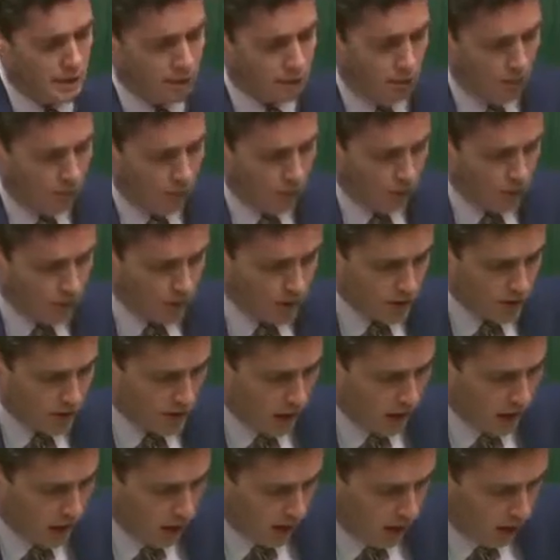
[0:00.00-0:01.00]
support
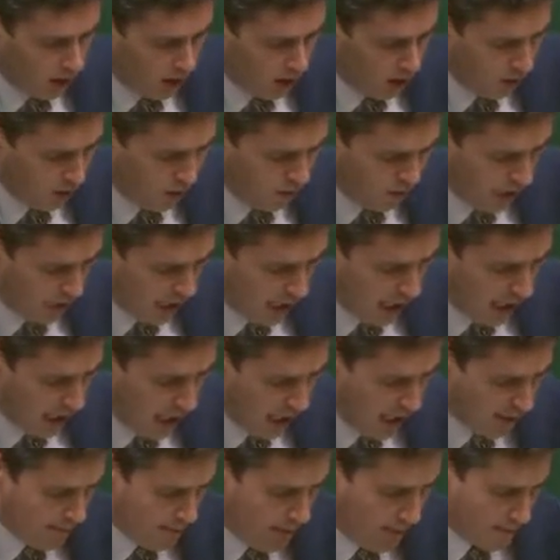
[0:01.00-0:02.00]
of
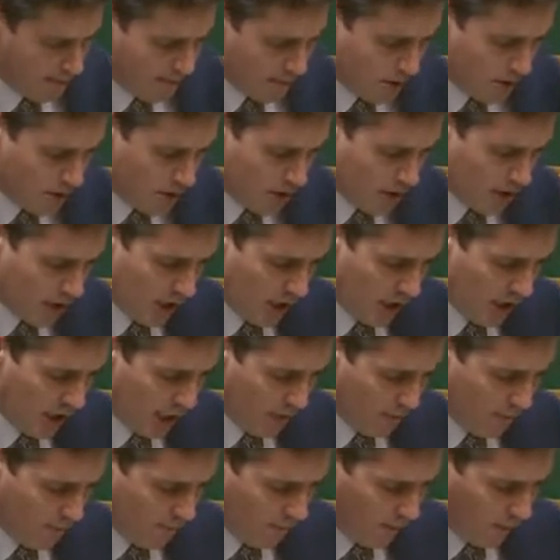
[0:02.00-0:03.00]
Amendment
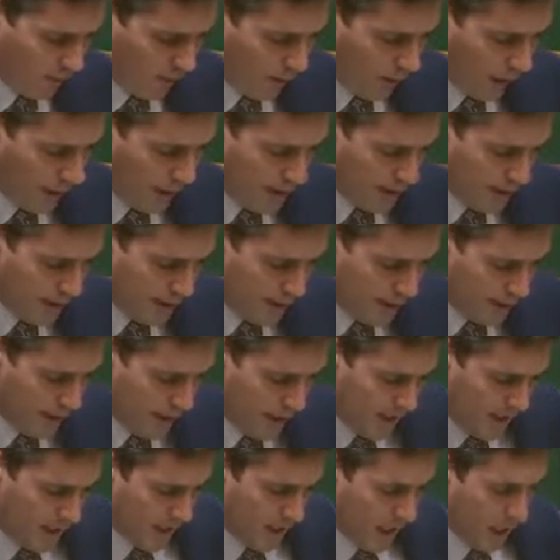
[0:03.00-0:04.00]

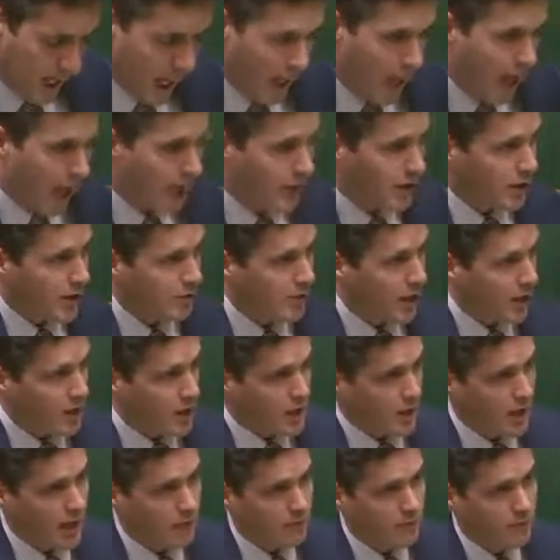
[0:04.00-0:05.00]
400. I
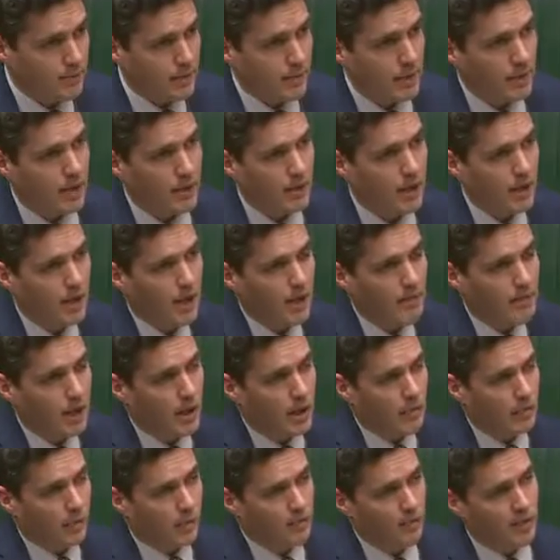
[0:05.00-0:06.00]
congratulate
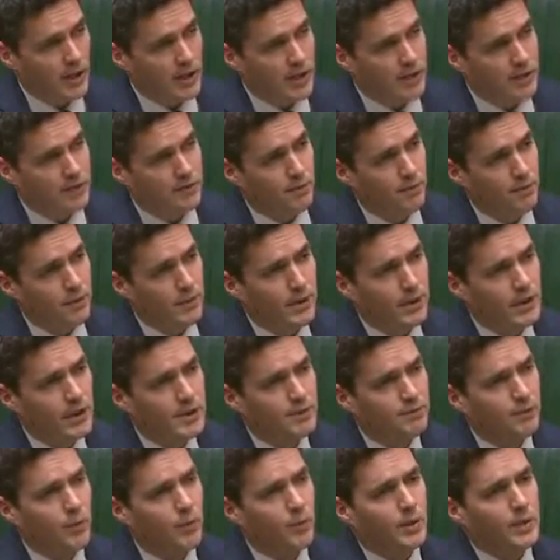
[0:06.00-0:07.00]
my honourable friends for putting
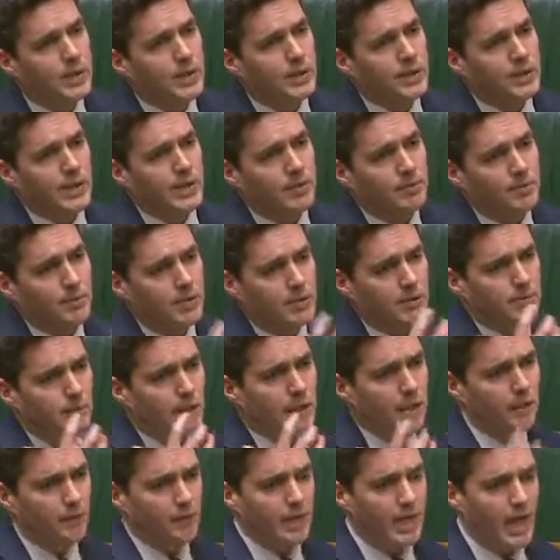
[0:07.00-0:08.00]
this forward. It seems to
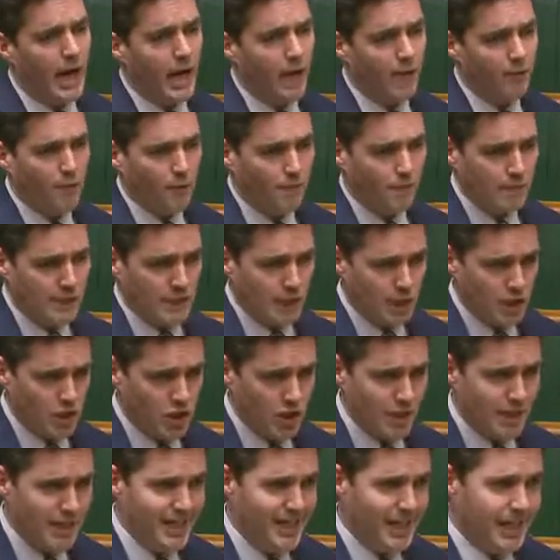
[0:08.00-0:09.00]
me that we now have a
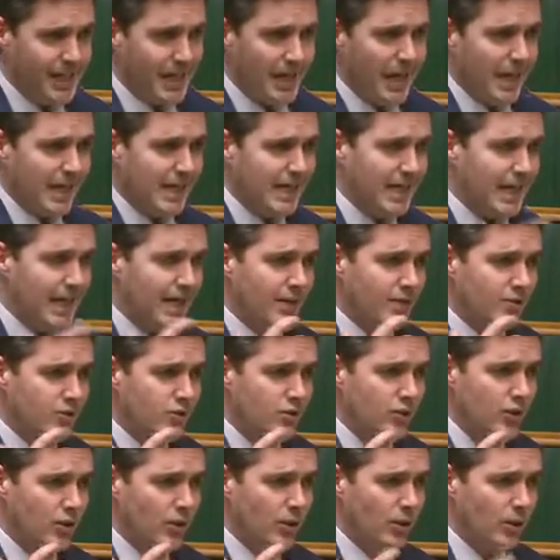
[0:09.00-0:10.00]
position
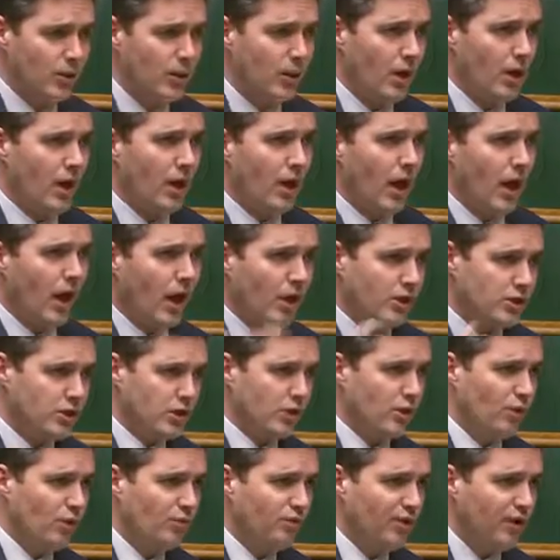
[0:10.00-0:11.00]
akin to
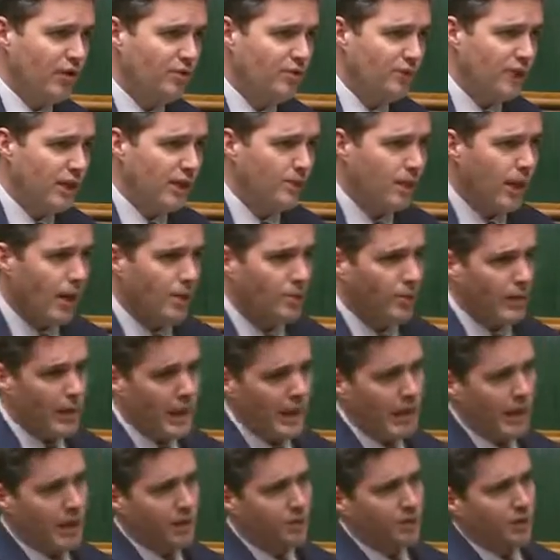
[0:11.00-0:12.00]
Article 50, where we
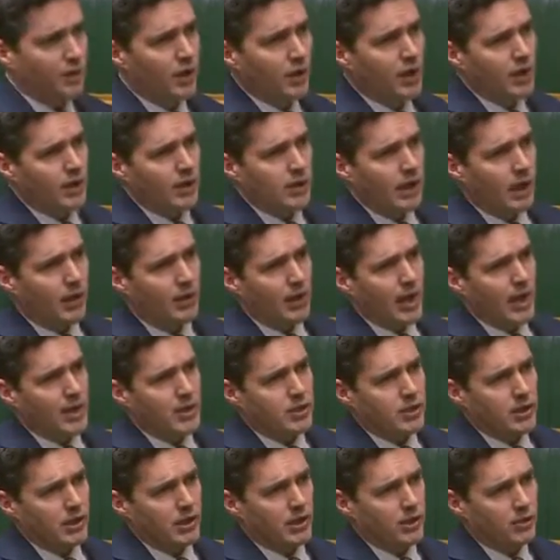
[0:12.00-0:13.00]
leave no
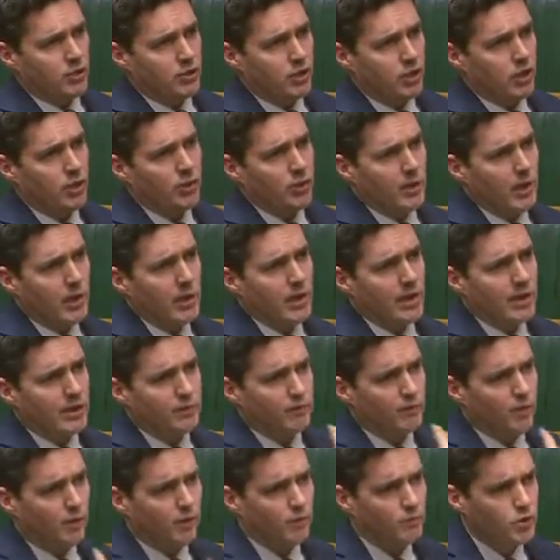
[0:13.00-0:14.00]
later than 2
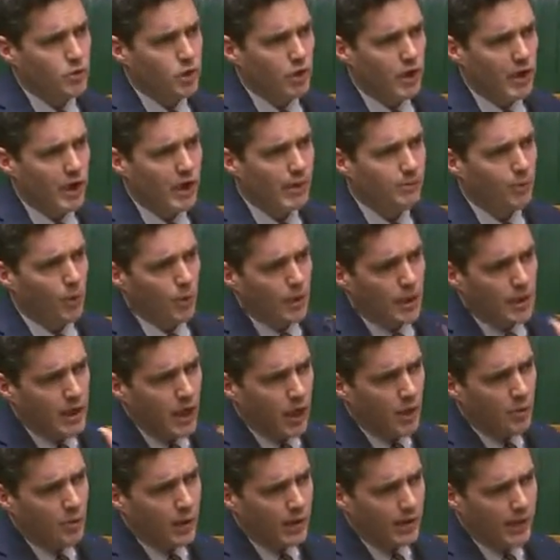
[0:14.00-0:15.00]
years from trigger, but we
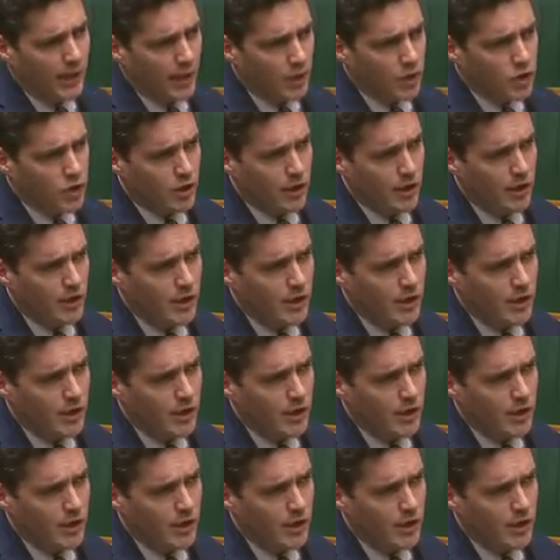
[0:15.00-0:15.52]
know when that